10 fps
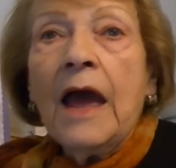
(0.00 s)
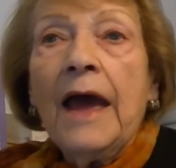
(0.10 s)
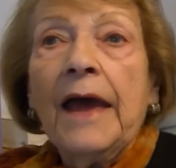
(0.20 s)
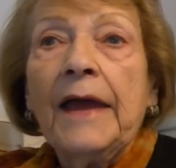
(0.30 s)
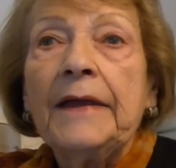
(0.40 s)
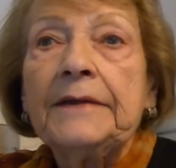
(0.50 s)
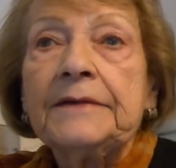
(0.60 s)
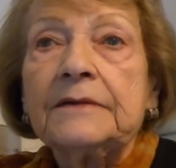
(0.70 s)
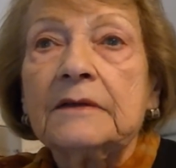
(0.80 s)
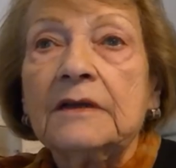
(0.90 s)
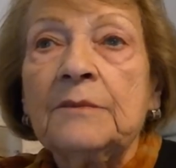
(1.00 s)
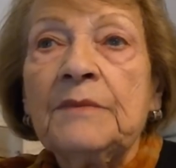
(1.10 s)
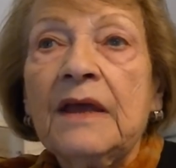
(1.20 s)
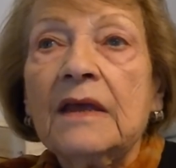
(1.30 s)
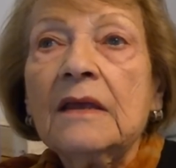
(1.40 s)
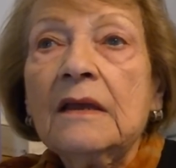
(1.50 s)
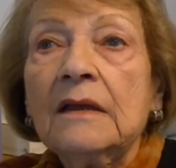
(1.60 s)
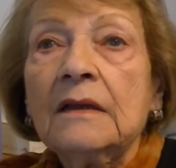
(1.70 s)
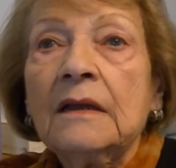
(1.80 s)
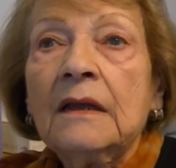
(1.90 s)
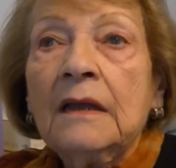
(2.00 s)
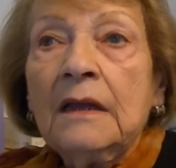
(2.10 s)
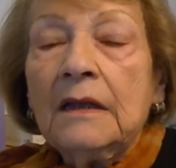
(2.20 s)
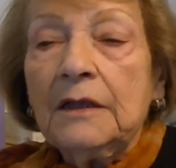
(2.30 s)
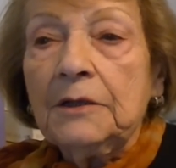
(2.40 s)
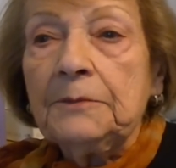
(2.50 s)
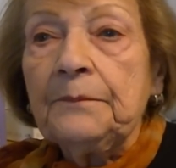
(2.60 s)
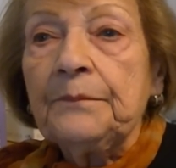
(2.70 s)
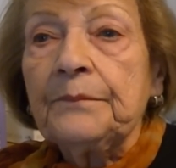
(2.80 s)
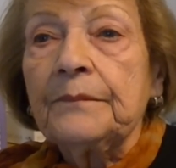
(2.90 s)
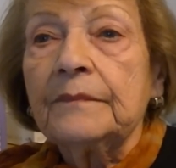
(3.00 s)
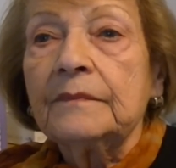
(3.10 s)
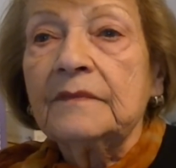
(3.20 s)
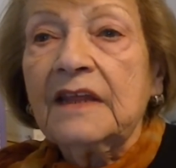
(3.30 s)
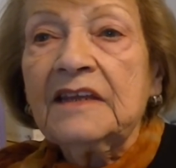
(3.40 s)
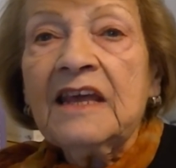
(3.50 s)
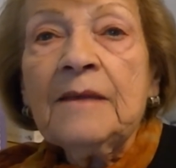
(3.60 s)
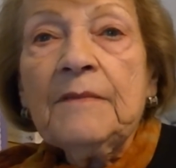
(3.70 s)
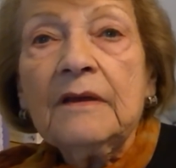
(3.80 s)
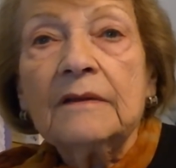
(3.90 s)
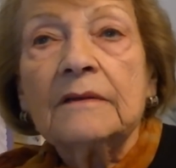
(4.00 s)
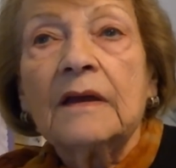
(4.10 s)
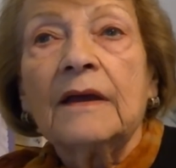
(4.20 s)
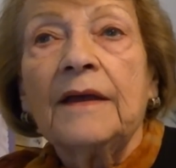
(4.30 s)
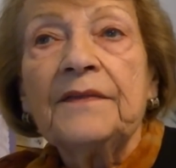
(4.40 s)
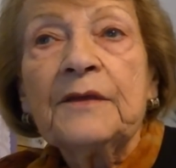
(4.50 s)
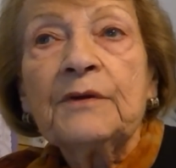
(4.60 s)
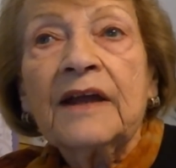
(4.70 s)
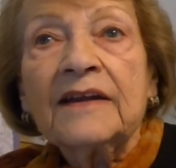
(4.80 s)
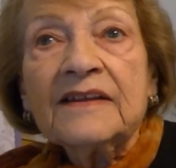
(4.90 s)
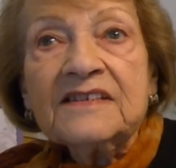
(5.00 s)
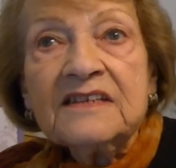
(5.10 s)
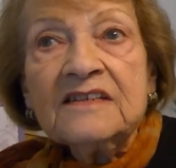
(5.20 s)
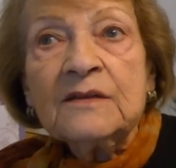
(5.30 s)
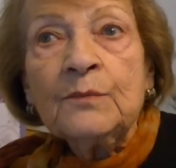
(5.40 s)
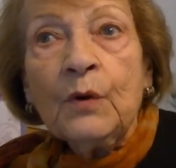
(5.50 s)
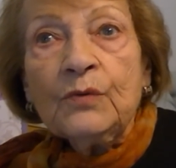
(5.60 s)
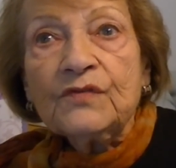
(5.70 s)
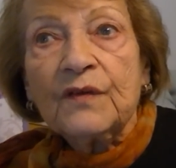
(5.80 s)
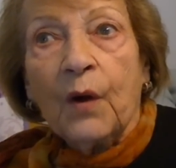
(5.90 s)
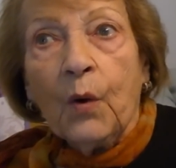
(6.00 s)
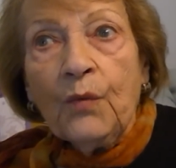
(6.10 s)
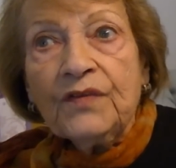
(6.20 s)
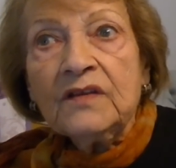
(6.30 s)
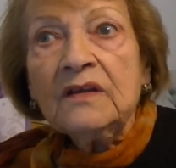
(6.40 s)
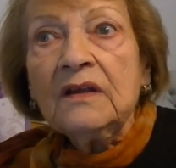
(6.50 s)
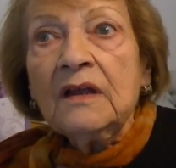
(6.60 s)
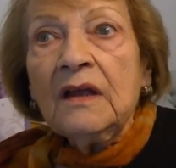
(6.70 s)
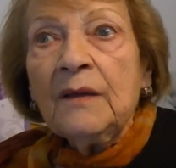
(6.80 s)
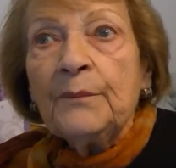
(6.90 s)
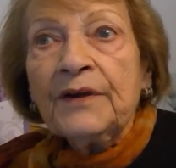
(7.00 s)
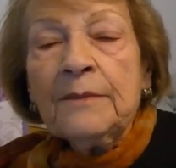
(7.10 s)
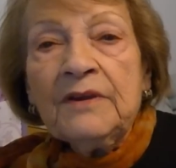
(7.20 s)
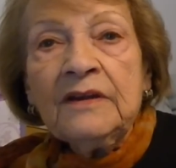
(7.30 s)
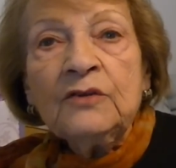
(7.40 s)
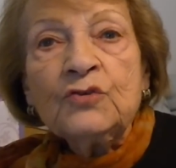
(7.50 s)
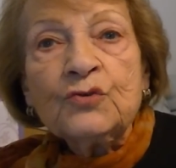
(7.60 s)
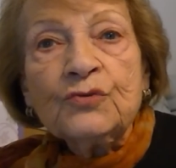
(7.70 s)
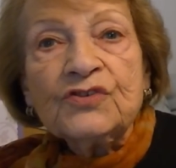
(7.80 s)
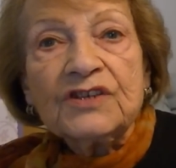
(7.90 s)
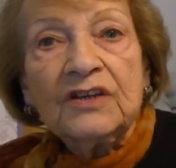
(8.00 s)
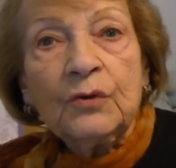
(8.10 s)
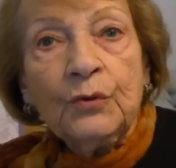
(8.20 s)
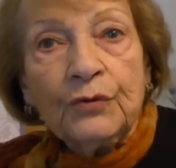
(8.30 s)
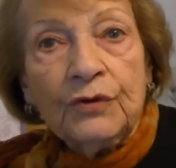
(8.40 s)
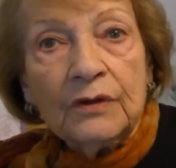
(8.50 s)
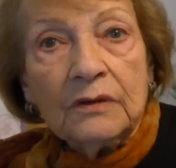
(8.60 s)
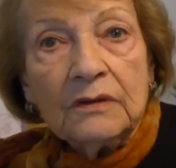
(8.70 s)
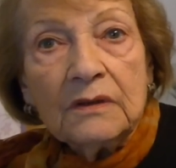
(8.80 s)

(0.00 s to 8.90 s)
and in May they came and they were arresting all the prominent Jews in Kutno.